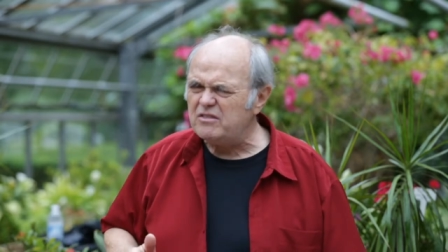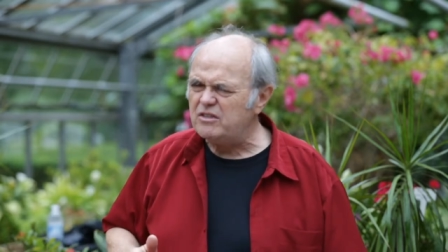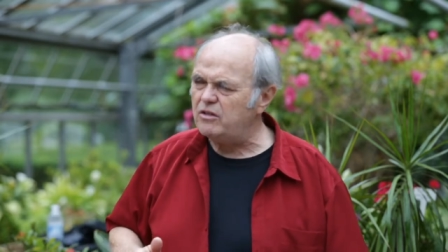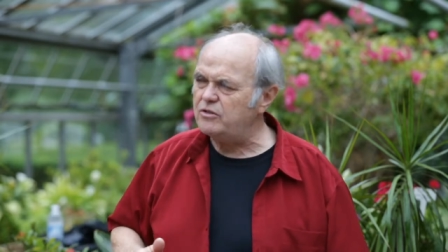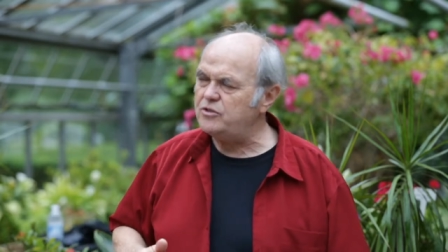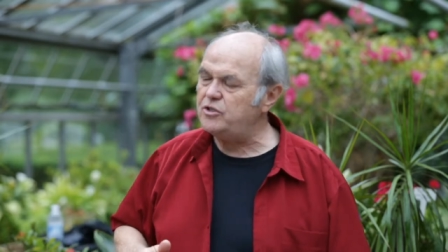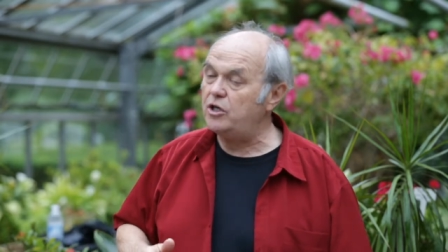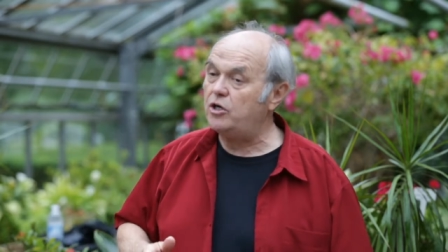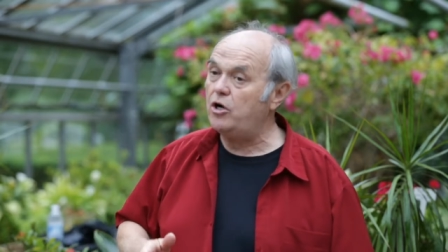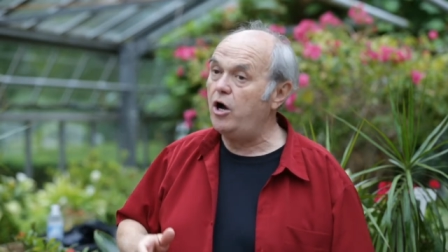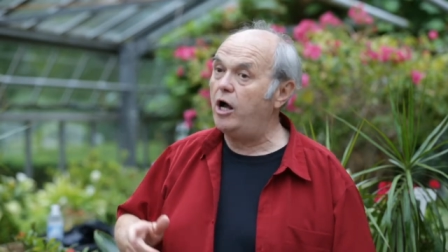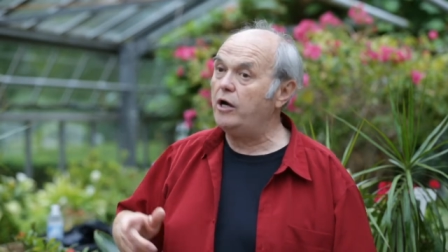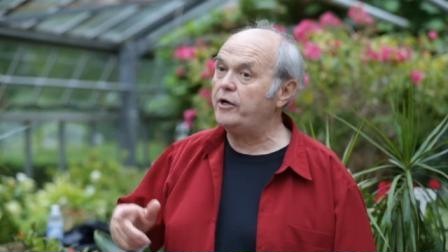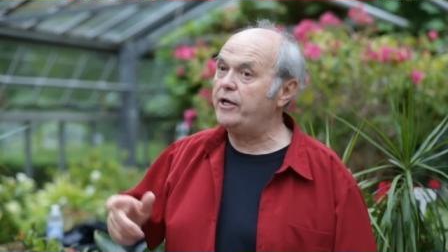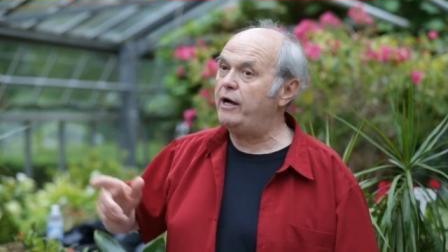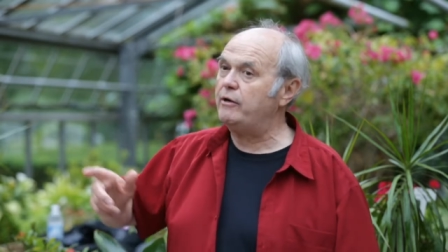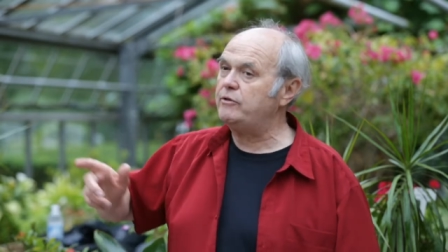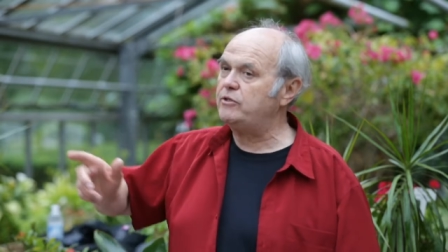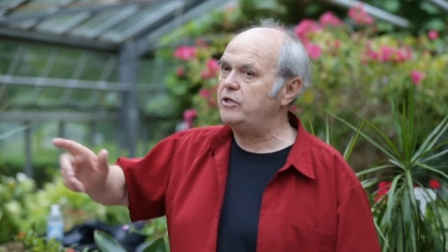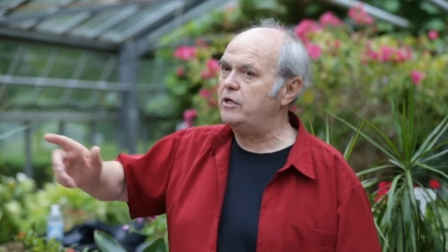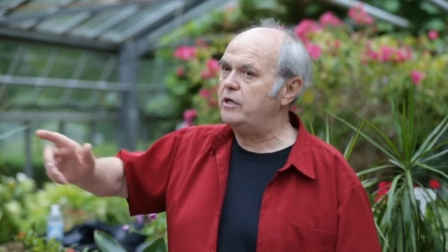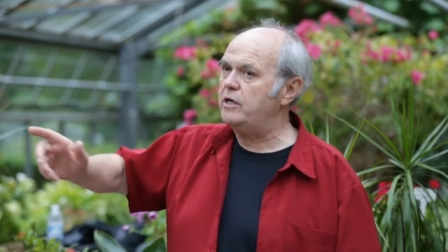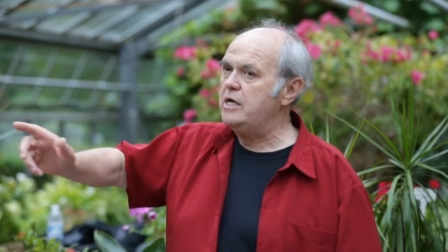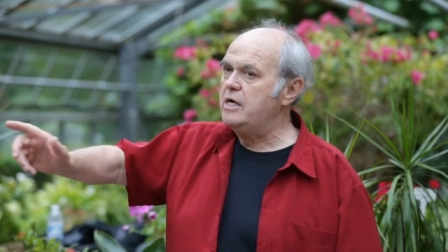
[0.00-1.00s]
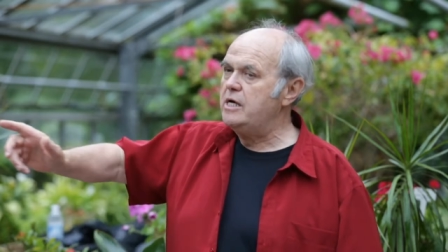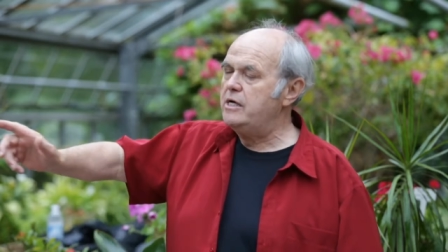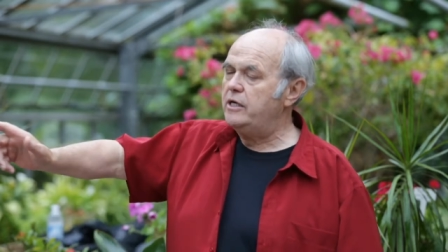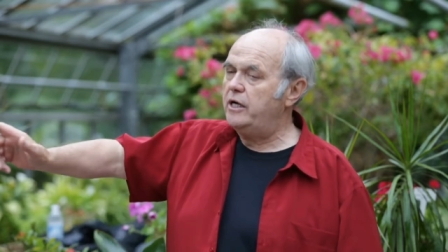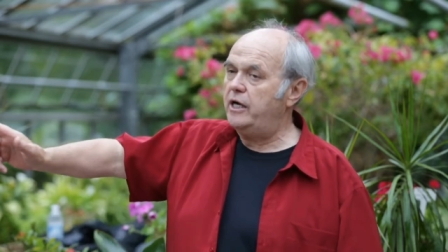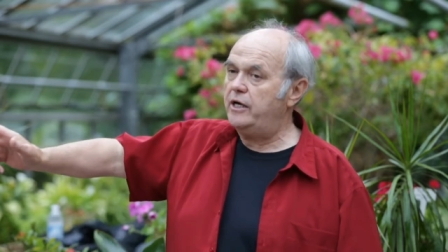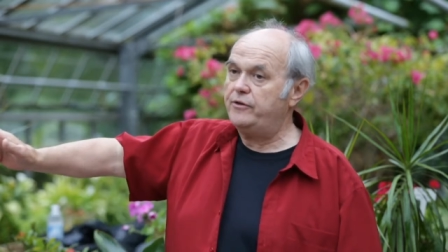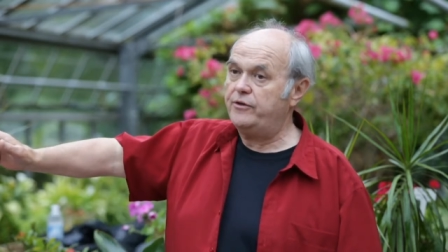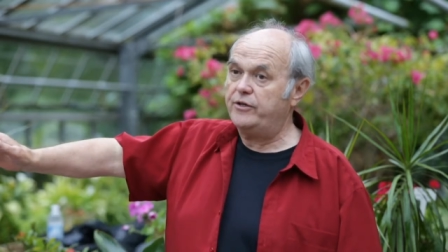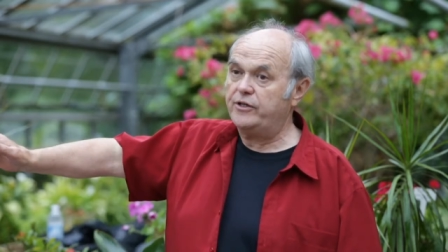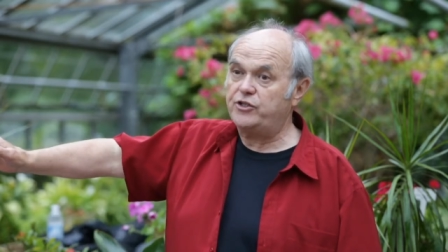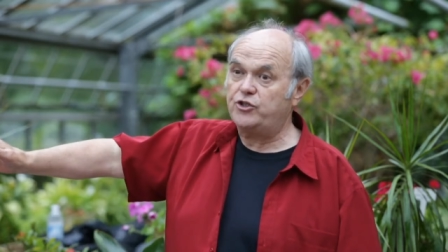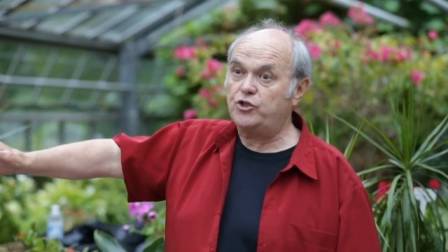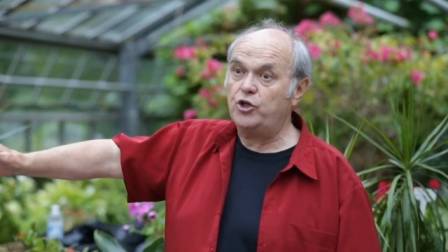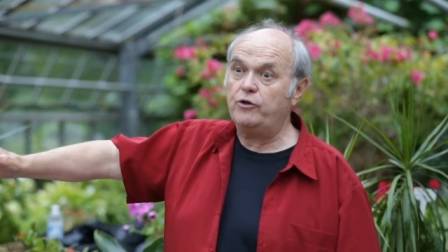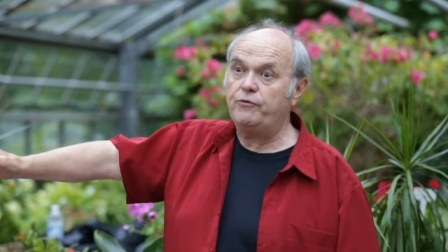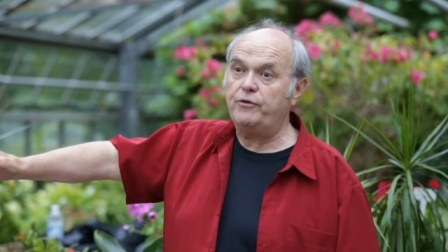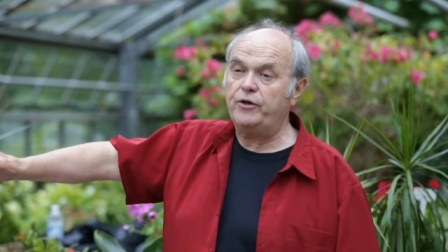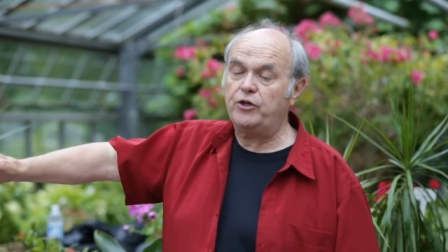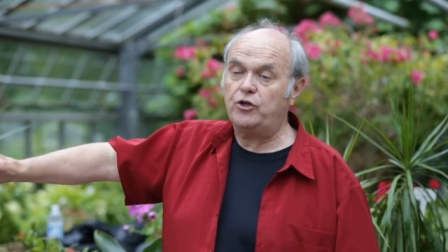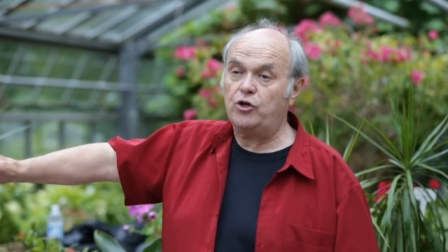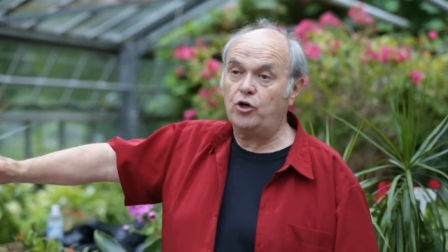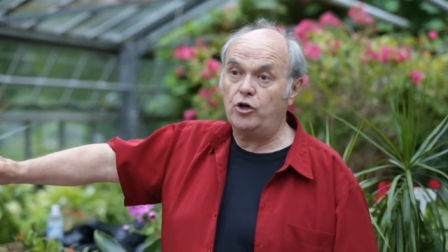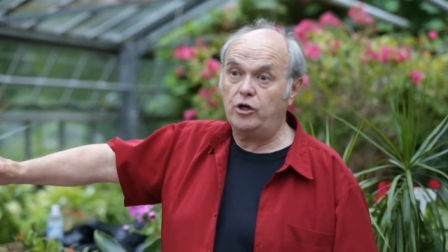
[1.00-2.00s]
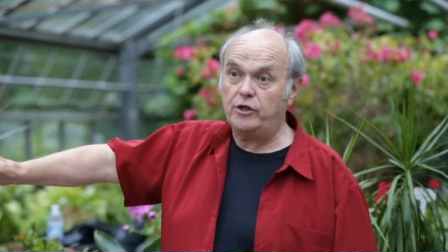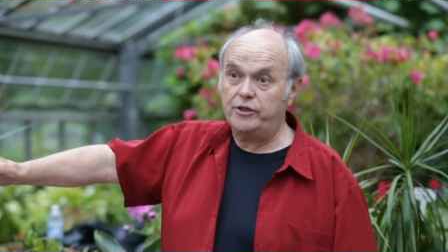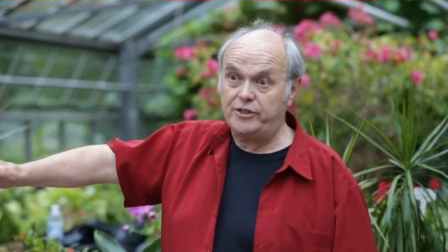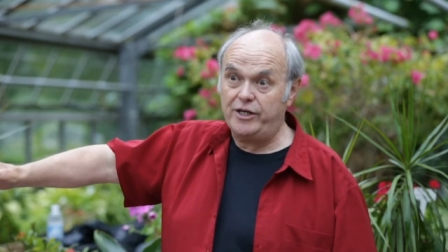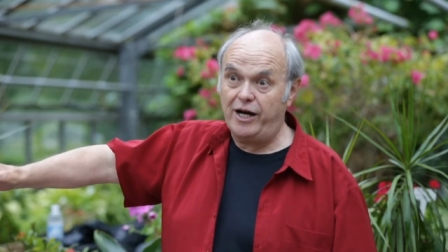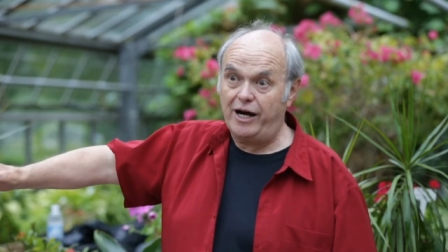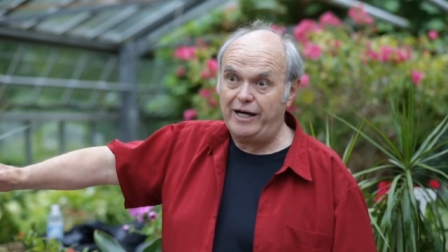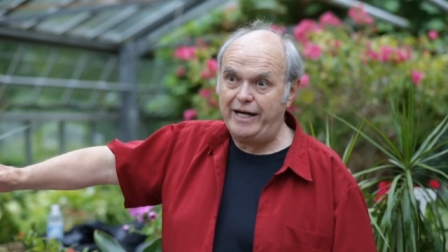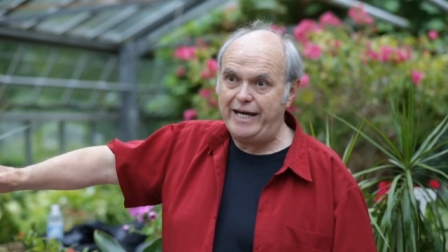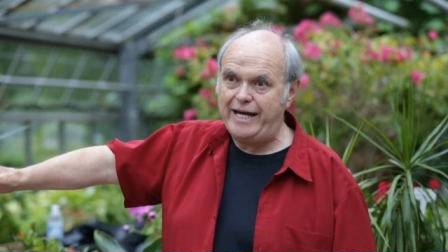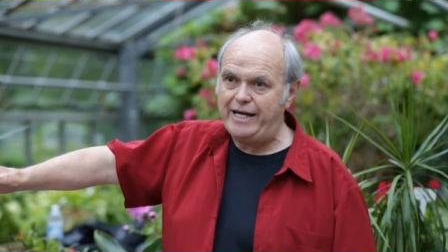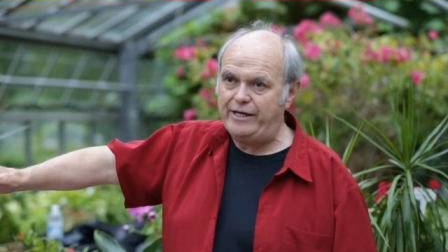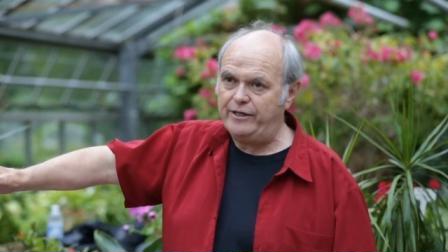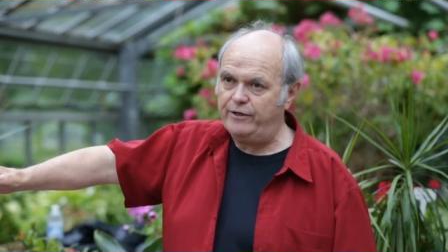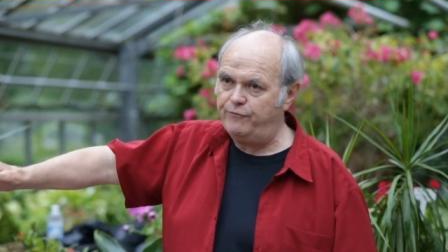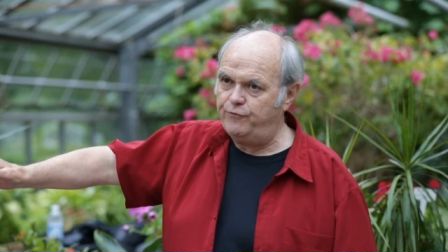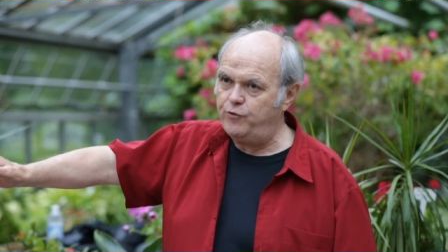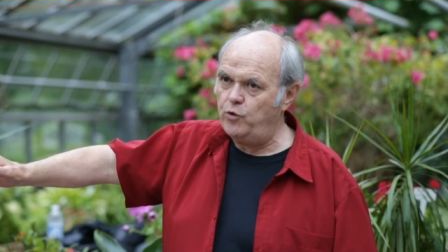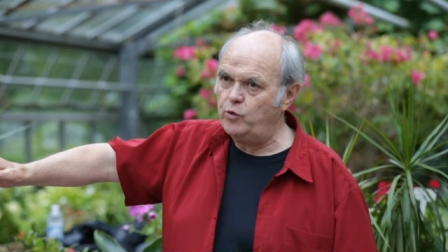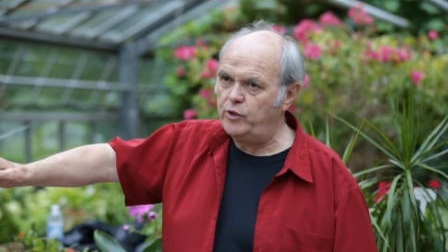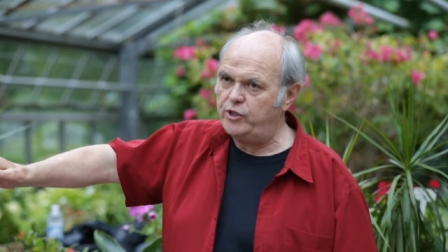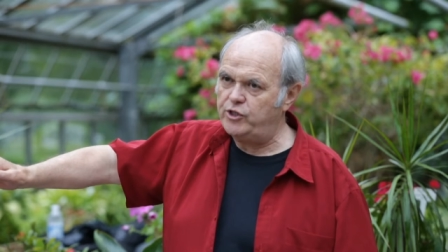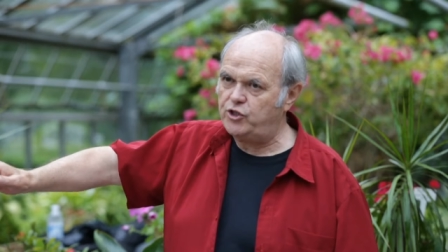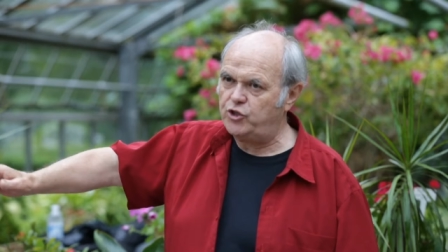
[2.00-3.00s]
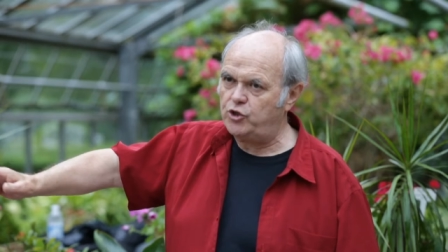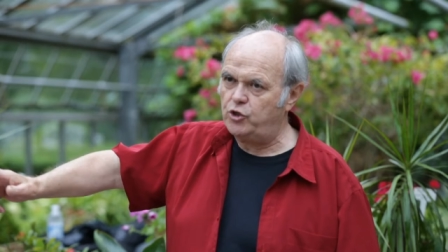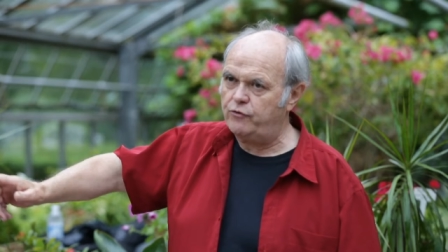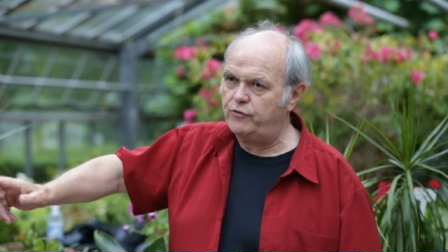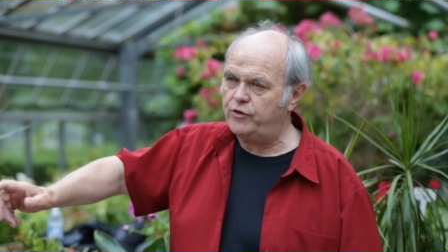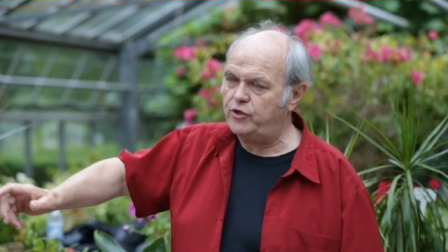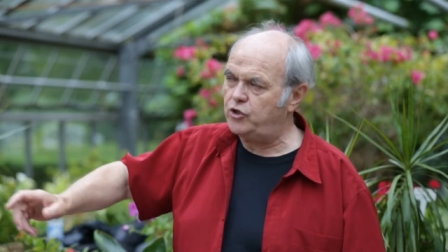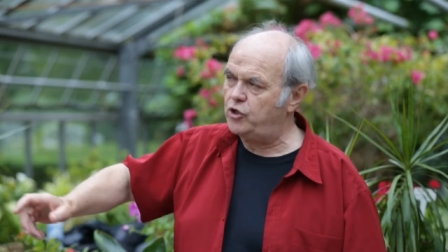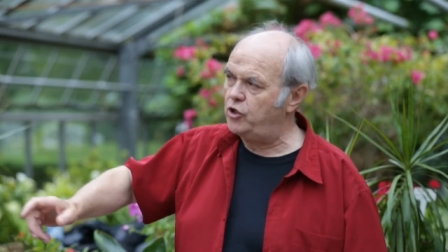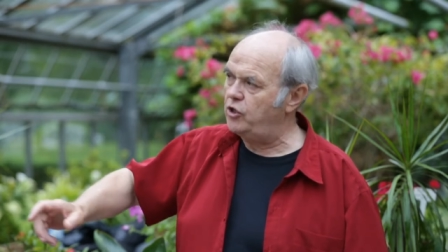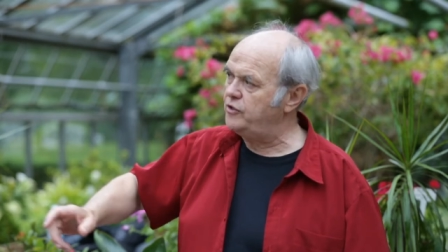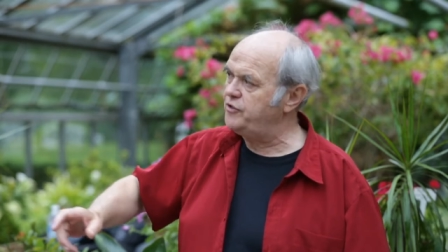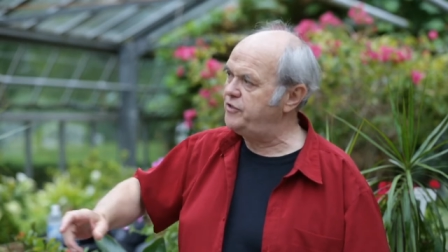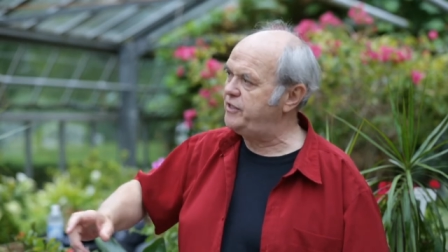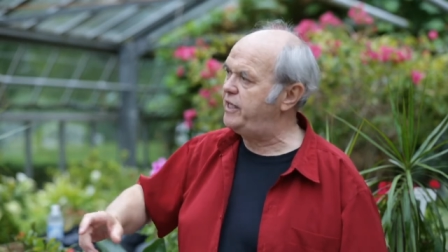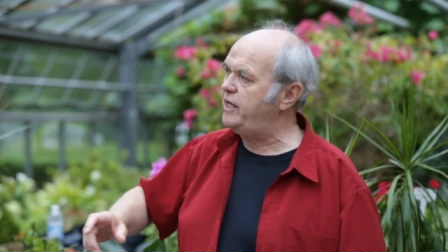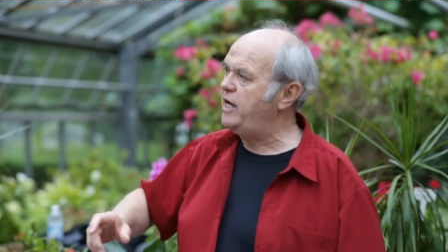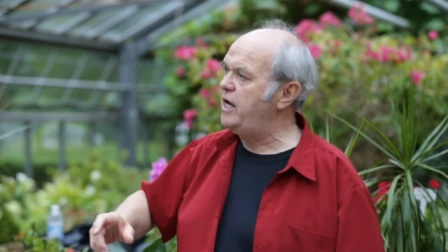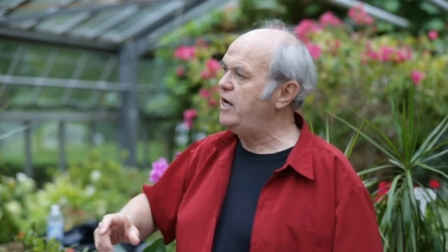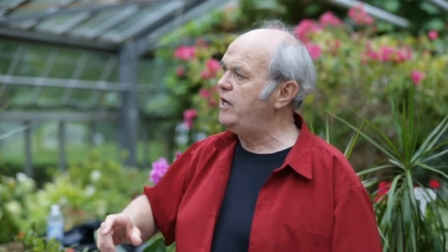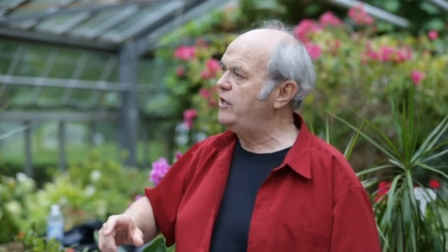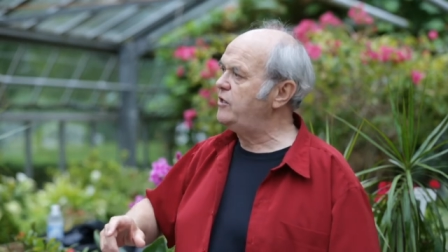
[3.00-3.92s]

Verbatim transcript: So she called out to uh, the servant girl, Darlene, the foolish servant girl, and said,